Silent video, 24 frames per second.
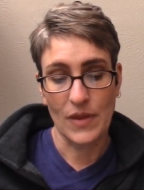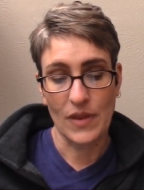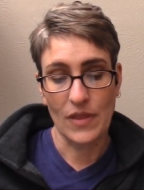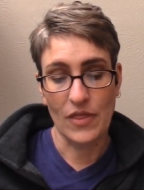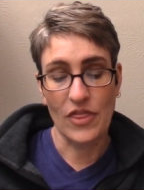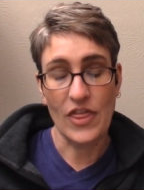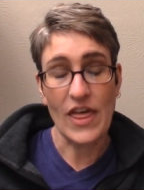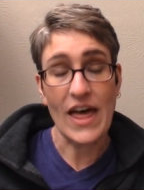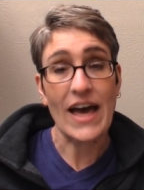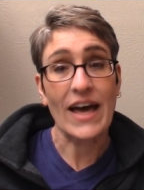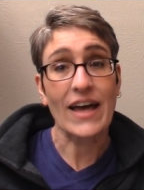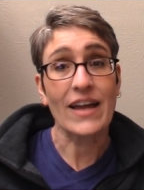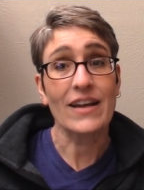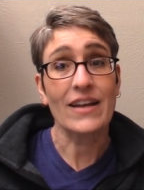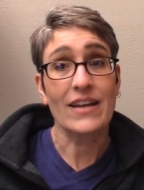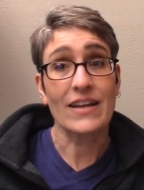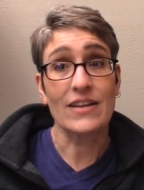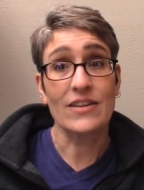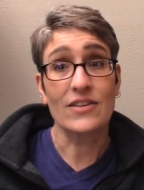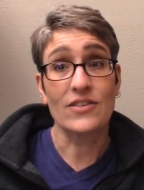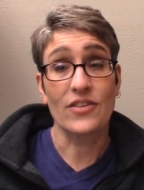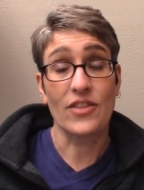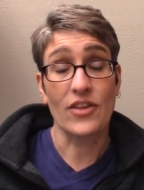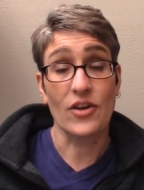that
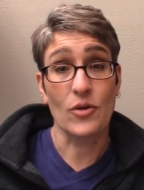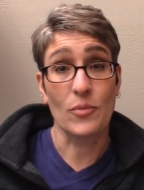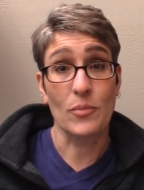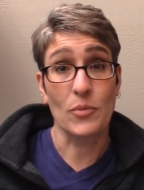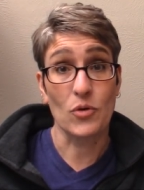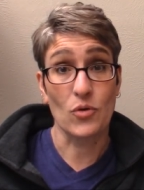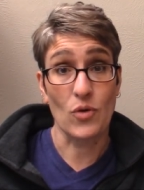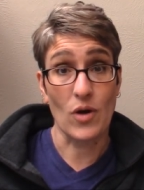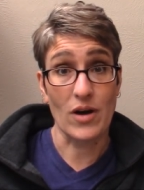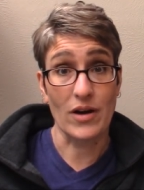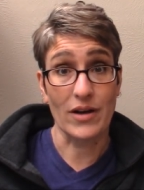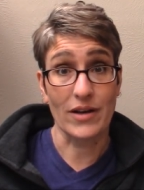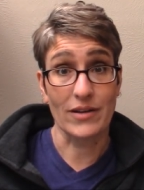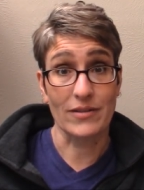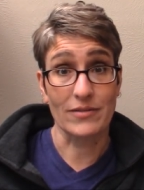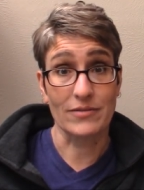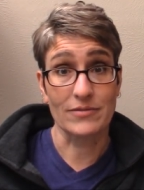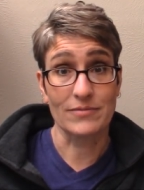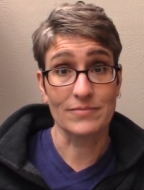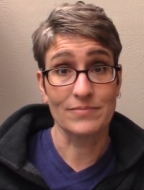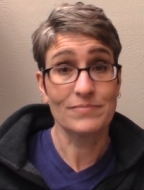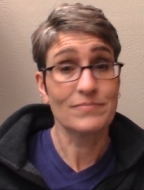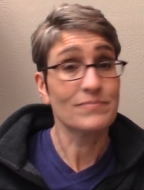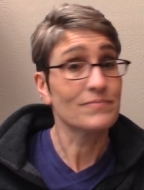is their prerogative.
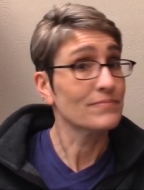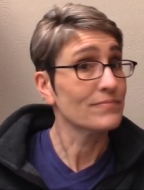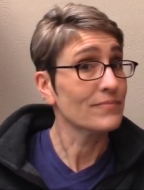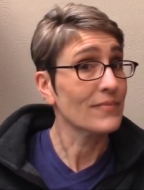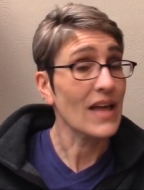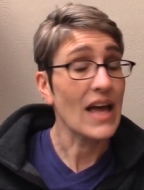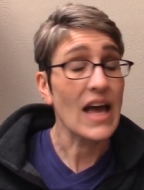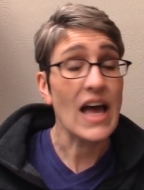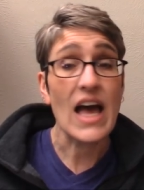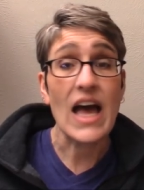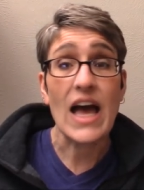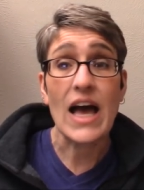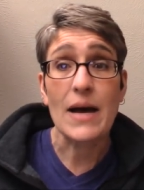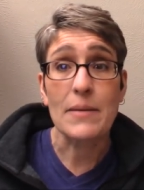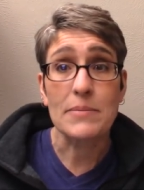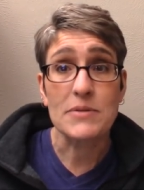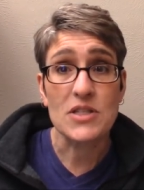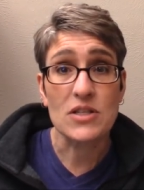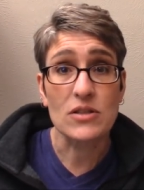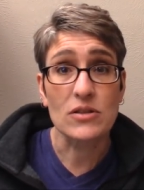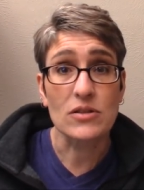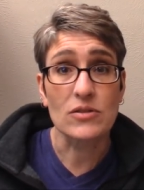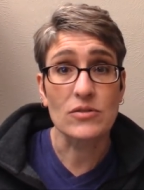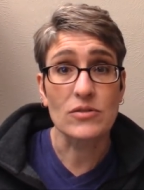
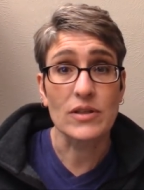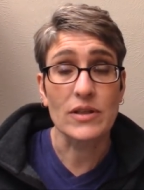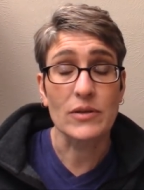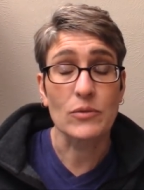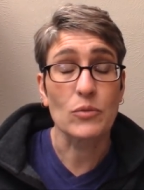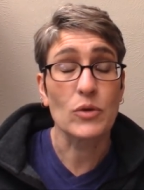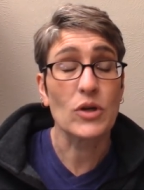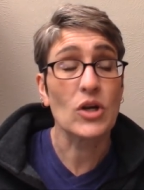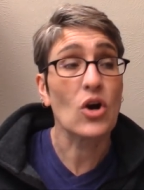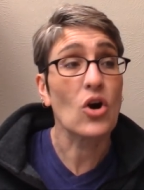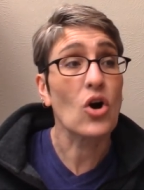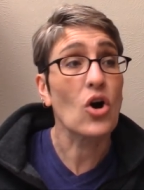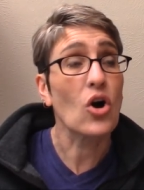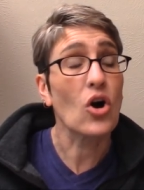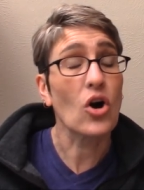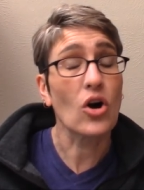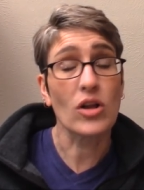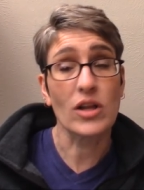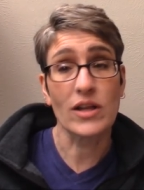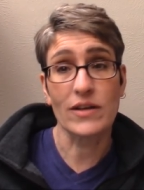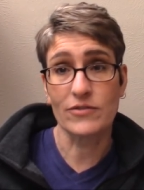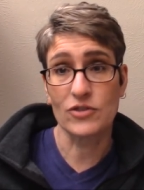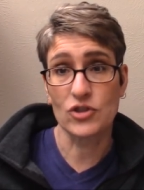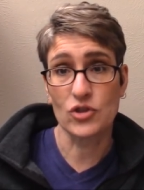Absolutely, we
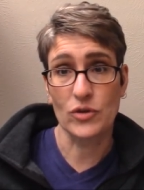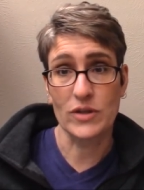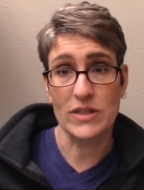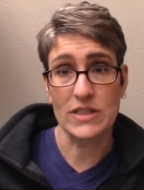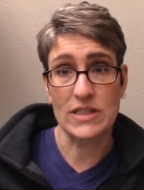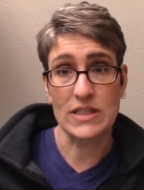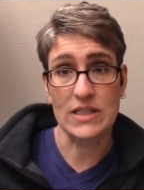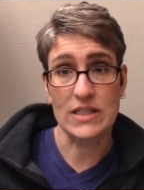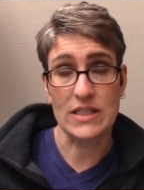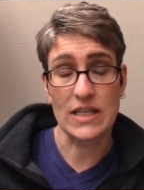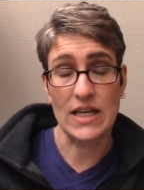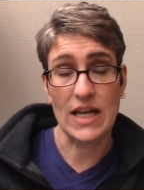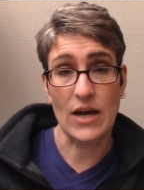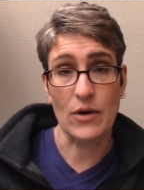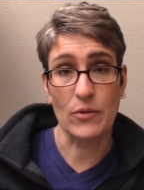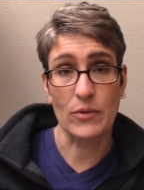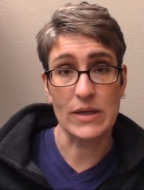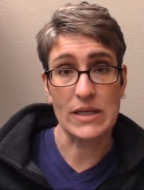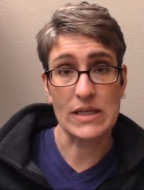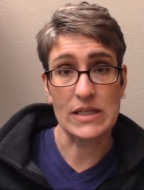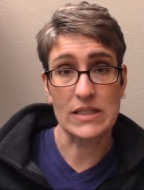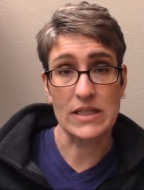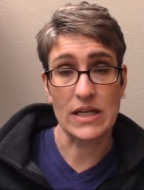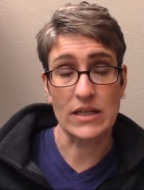all have choices in how we
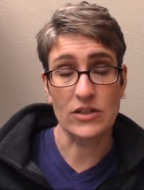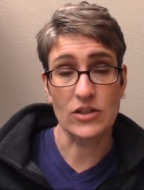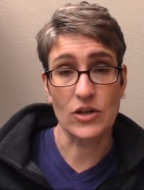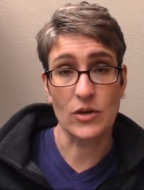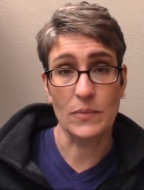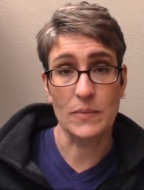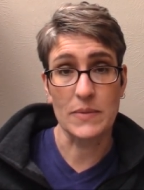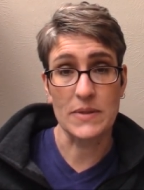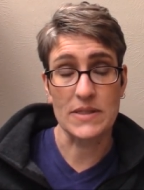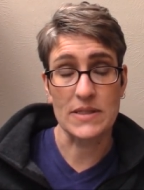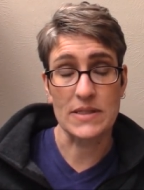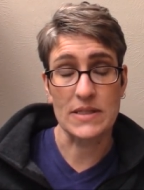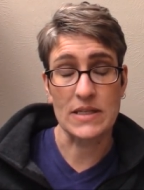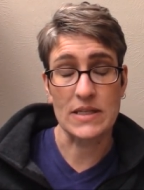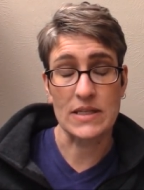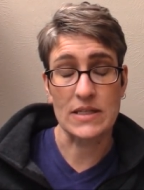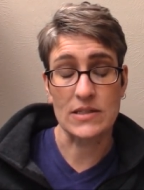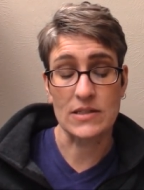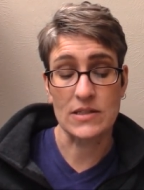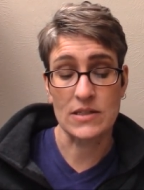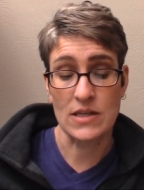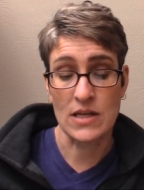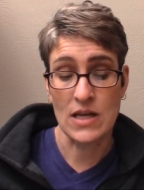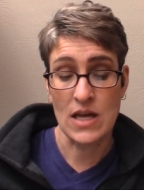conduct our
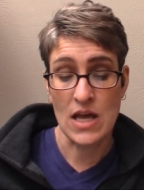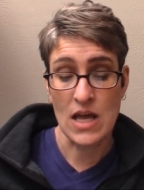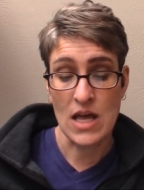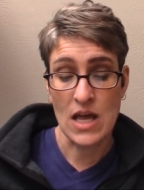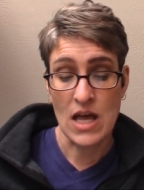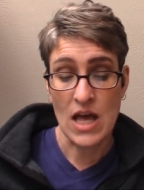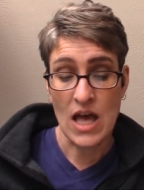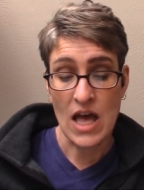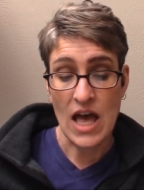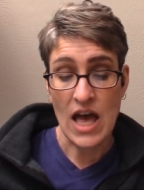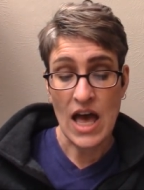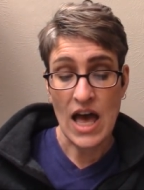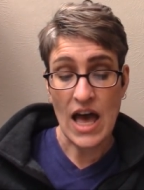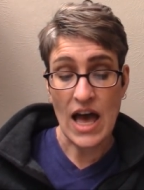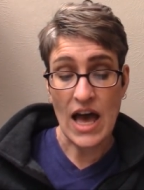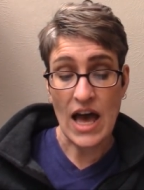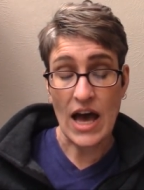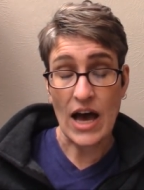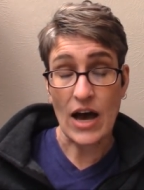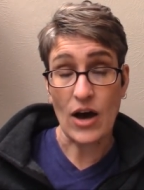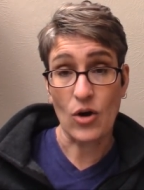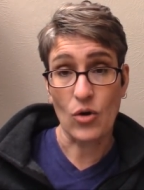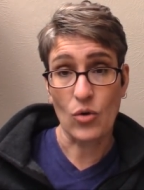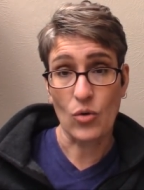business.
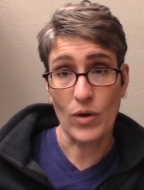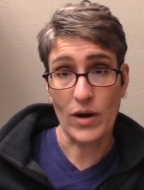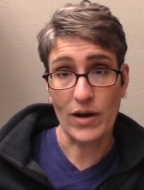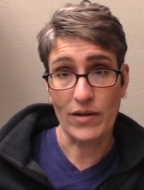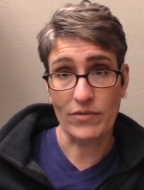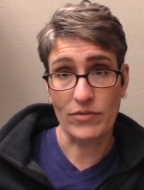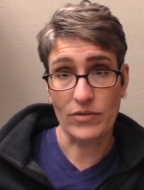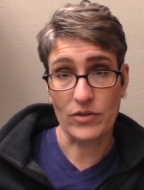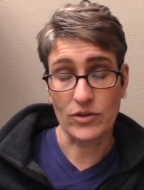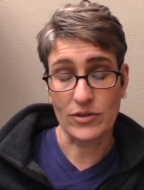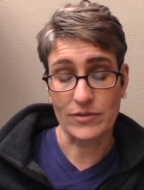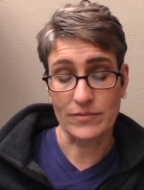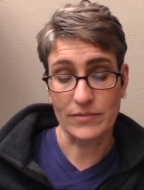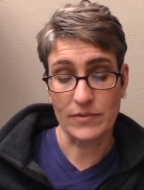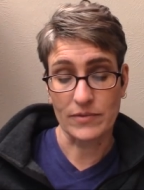However,